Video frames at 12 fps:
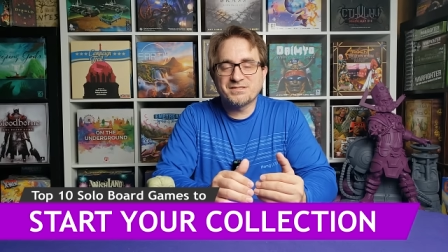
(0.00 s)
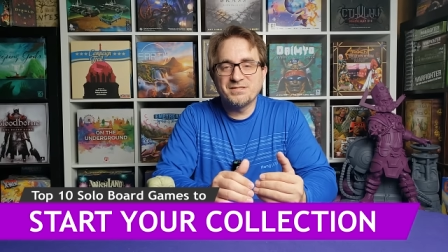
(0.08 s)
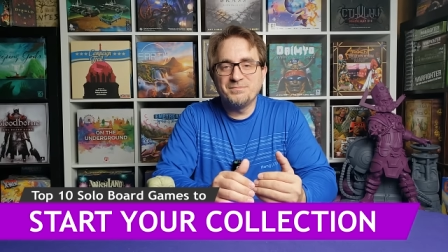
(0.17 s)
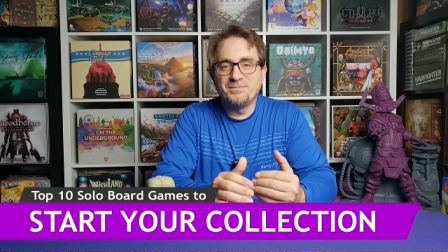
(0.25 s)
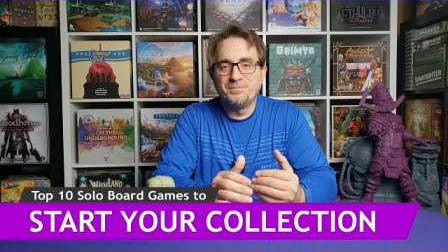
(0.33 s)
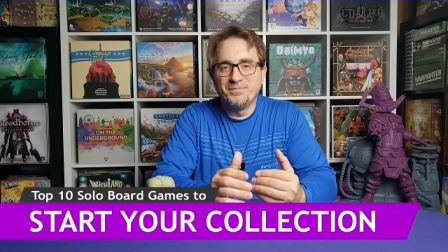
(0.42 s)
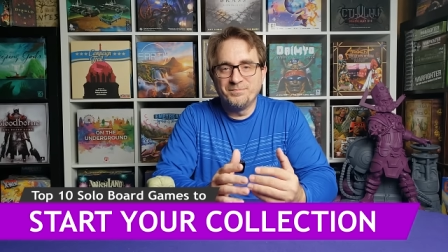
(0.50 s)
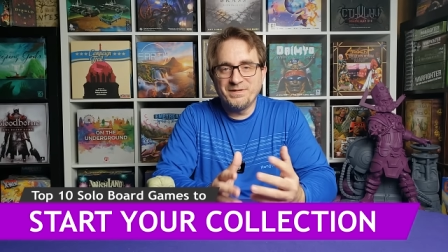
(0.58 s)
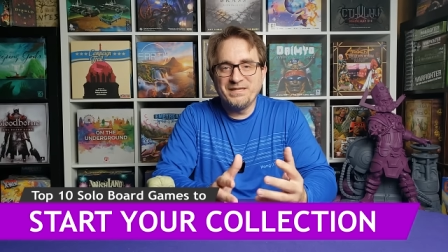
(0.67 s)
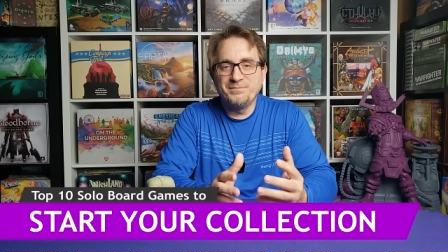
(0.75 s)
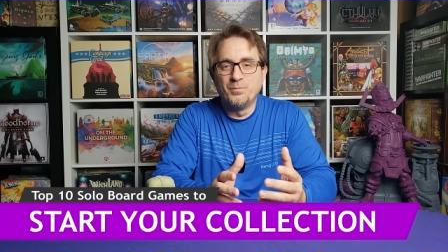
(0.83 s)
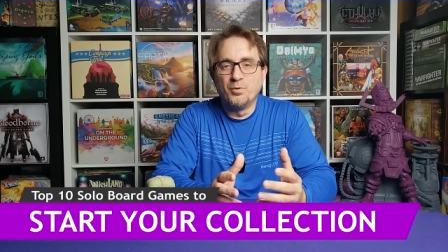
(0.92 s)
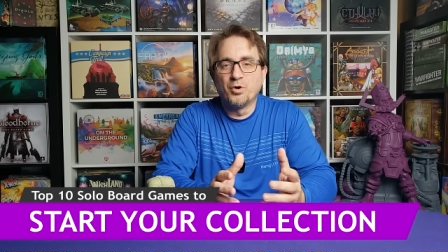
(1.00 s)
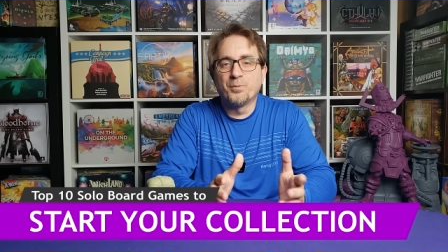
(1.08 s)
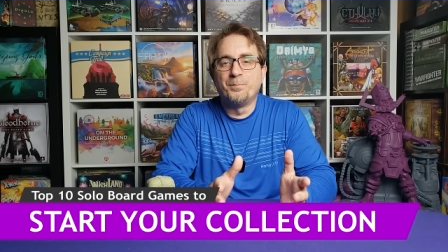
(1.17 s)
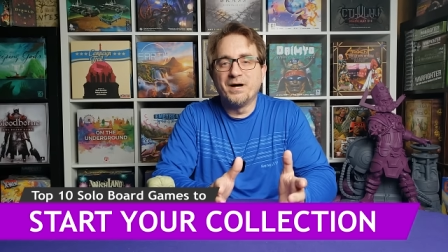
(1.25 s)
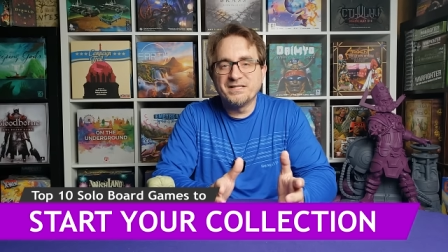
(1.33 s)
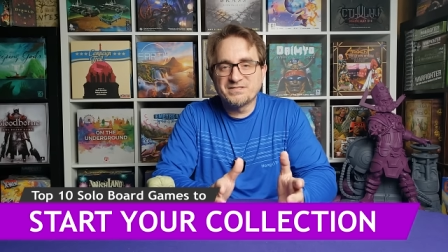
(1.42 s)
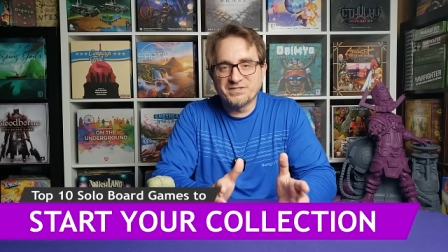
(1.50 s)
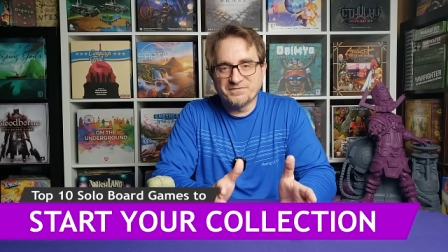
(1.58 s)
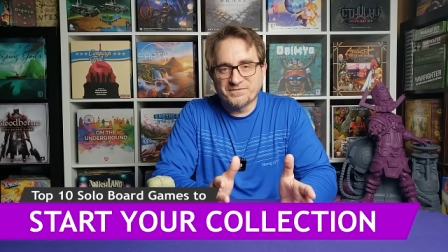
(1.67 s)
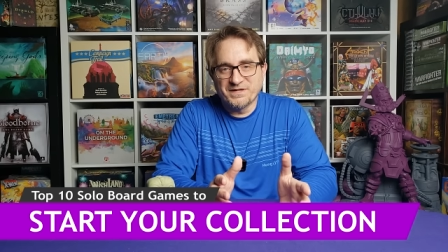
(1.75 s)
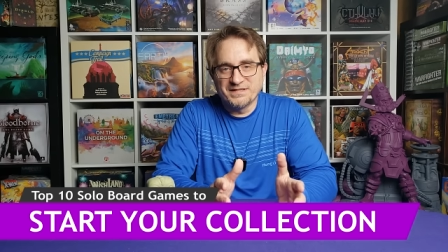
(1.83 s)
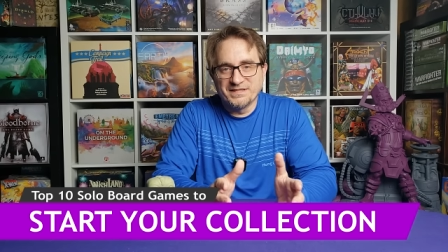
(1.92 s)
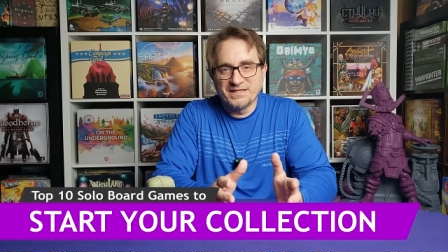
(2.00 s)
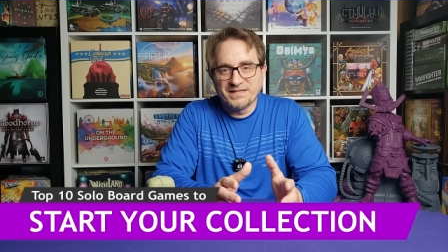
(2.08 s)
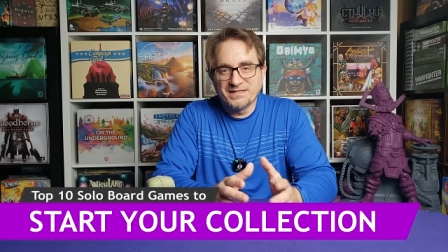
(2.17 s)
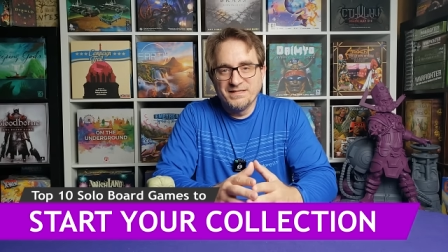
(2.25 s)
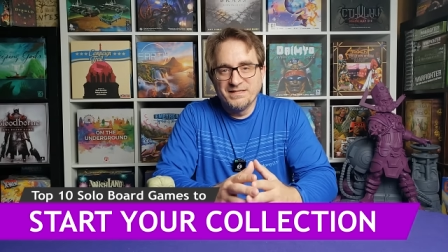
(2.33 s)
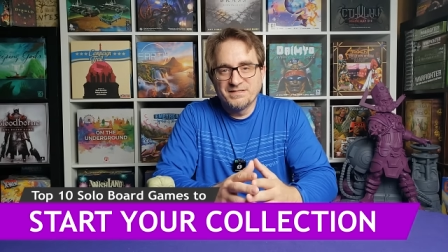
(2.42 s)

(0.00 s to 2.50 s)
to be more budget friendly.